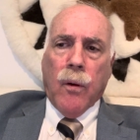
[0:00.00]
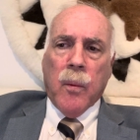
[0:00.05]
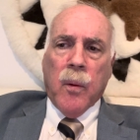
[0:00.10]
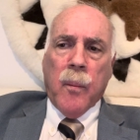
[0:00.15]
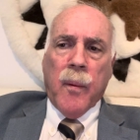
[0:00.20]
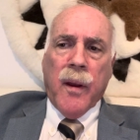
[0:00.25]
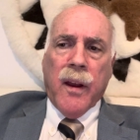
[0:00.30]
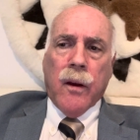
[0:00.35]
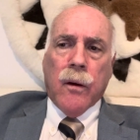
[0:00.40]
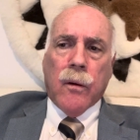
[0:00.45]

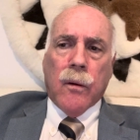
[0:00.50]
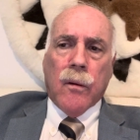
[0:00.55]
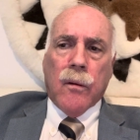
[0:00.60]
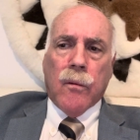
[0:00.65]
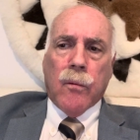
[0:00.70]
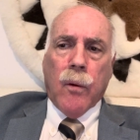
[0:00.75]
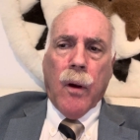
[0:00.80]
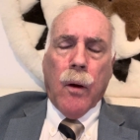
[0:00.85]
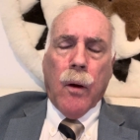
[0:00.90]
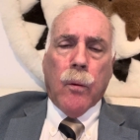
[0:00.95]
Mayor
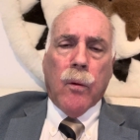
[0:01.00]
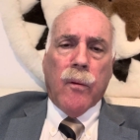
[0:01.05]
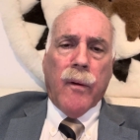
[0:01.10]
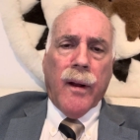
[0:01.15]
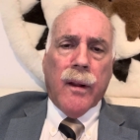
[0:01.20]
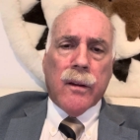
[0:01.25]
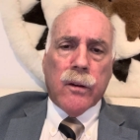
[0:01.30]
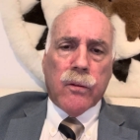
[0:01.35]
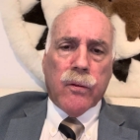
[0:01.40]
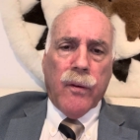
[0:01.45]
Raul
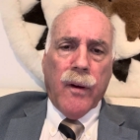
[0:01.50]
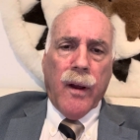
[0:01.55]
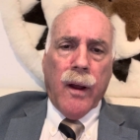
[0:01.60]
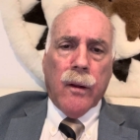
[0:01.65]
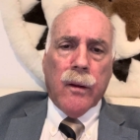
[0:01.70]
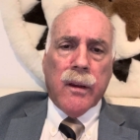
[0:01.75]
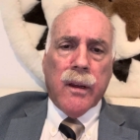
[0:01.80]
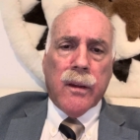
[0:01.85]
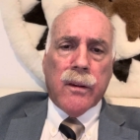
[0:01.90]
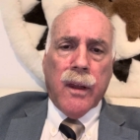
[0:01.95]
Valdez
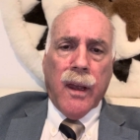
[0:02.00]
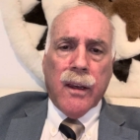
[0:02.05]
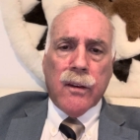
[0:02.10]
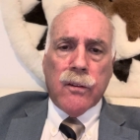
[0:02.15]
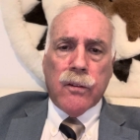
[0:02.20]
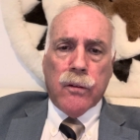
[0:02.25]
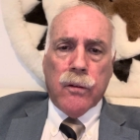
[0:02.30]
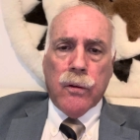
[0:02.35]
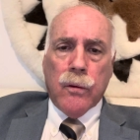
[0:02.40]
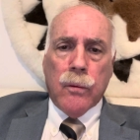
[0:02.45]
Fowley, and
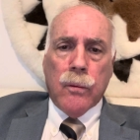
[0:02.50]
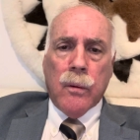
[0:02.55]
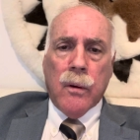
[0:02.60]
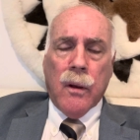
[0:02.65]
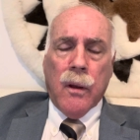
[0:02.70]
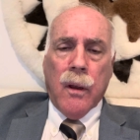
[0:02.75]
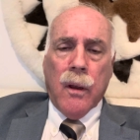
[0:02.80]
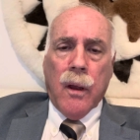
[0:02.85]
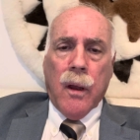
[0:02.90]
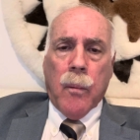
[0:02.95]
thanks to
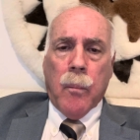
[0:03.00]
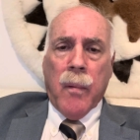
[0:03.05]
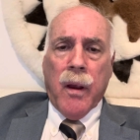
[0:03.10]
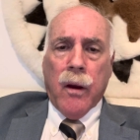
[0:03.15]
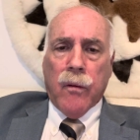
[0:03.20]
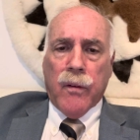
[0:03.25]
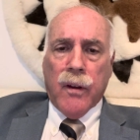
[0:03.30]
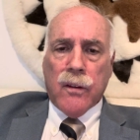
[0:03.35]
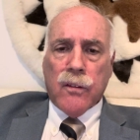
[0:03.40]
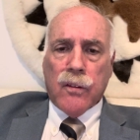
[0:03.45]

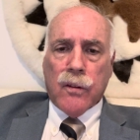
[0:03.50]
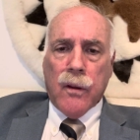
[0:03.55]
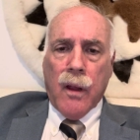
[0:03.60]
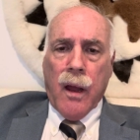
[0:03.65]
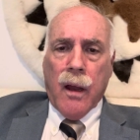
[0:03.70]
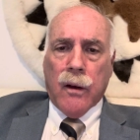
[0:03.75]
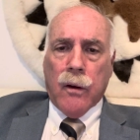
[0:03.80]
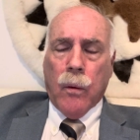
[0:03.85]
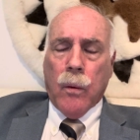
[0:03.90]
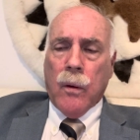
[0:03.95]
Mayor Vince
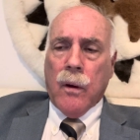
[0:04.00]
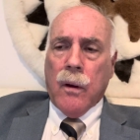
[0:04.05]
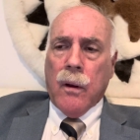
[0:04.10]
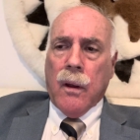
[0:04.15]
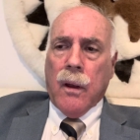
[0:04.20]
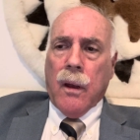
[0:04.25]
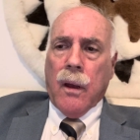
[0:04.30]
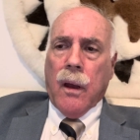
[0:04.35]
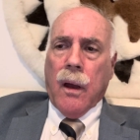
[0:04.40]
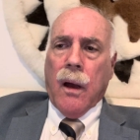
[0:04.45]
Lago.
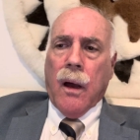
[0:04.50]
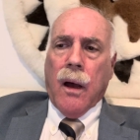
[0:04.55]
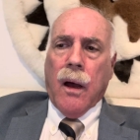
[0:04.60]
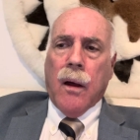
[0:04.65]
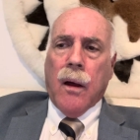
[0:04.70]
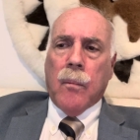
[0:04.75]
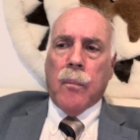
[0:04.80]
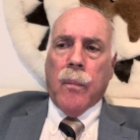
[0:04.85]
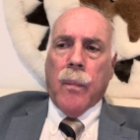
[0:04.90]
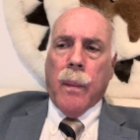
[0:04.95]

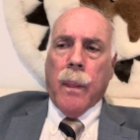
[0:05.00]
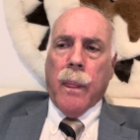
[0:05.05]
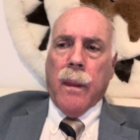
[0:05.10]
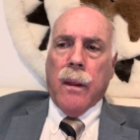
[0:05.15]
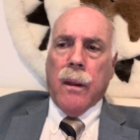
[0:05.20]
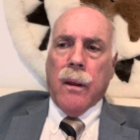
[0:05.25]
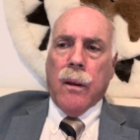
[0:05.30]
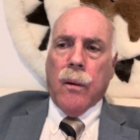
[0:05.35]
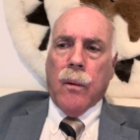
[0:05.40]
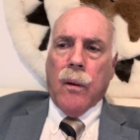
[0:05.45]
The
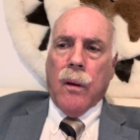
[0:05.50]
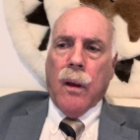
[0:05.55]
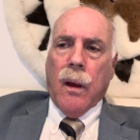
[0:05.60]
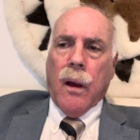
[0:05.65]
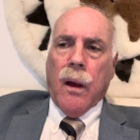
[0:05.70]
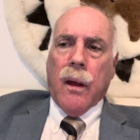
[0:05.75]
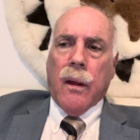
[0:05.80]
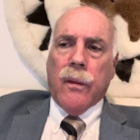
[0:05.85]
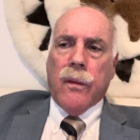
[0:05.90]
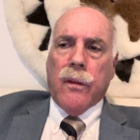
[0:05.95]

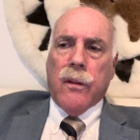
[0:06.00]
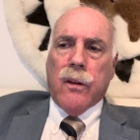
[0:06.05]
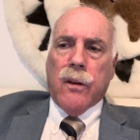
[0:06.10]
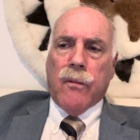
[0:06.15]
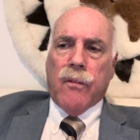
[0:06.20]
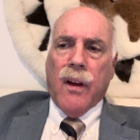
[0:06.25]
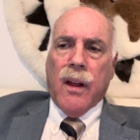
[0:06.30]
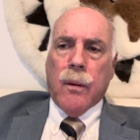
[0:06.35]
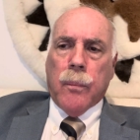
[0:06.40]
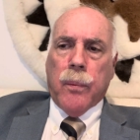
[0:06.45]

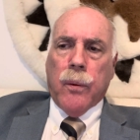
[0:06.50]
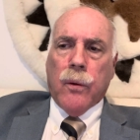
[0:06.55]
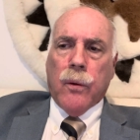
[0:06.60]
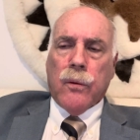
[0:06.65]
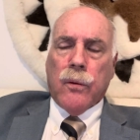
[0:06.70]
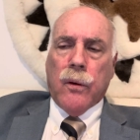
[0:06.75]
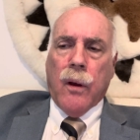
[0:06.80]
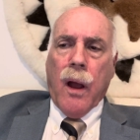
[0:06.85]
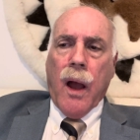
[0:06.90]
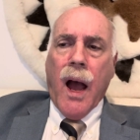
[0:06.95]

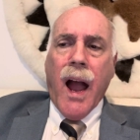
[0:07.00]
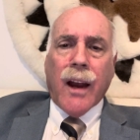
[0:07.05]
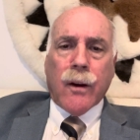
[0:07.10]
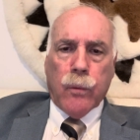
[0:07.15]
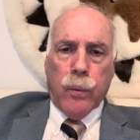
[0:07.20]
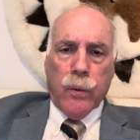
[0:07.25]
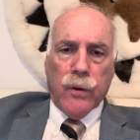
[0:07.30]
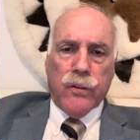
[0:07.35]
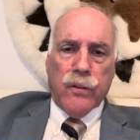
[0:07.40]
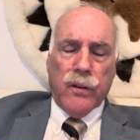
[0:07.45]

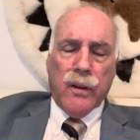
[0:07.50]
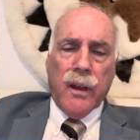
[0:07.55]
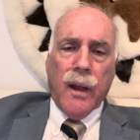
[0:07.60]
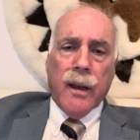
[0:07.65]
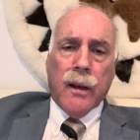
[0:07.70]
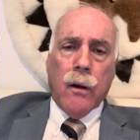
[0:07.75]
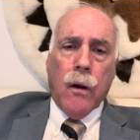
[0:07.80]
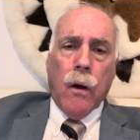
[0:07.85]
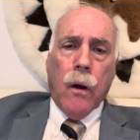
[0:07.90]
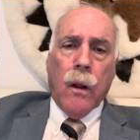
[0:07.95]
developerocracy,
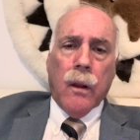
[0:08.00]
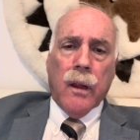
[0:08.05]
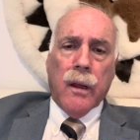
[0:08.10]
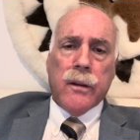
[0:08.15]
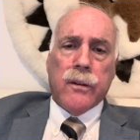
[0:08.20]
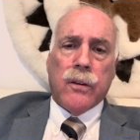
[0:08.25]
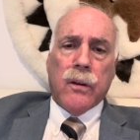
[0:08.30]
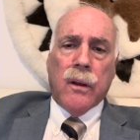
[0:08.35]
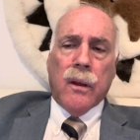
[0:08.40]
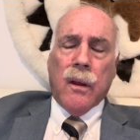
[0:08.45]
I call
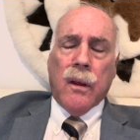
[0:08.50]
it,